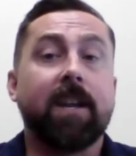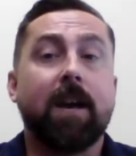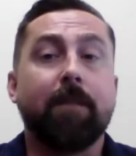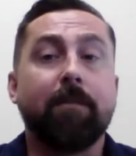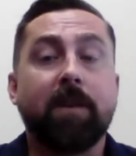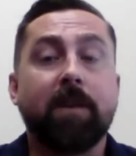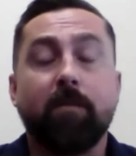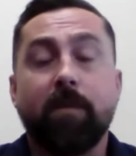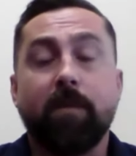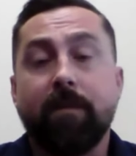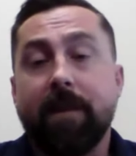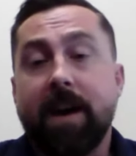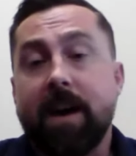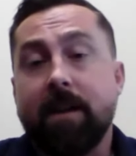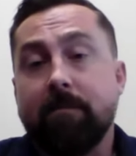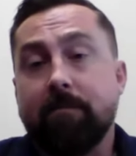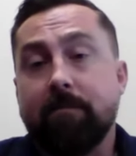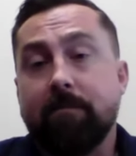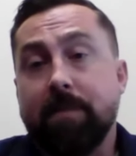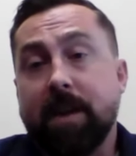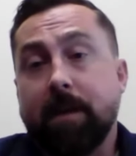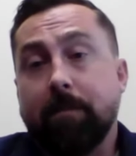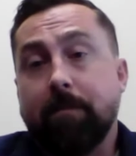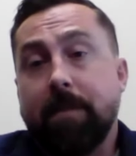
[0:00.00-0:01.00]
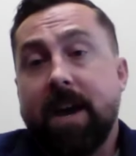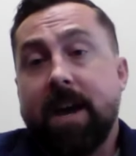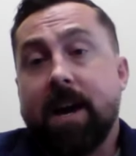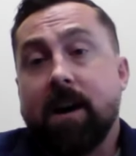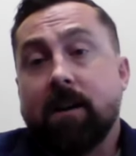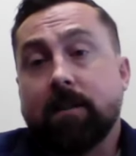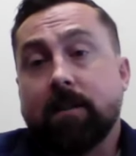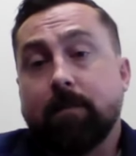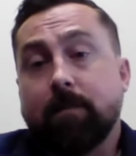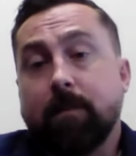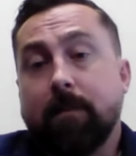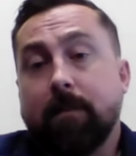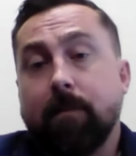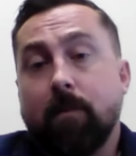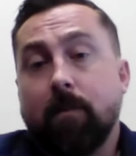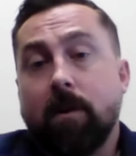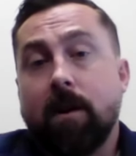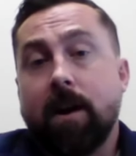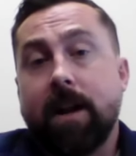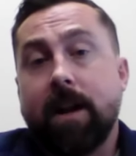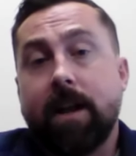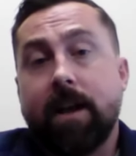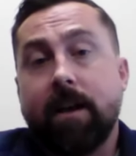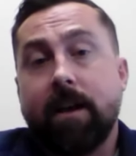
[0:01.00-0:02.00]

I mean, we've had big payouts before at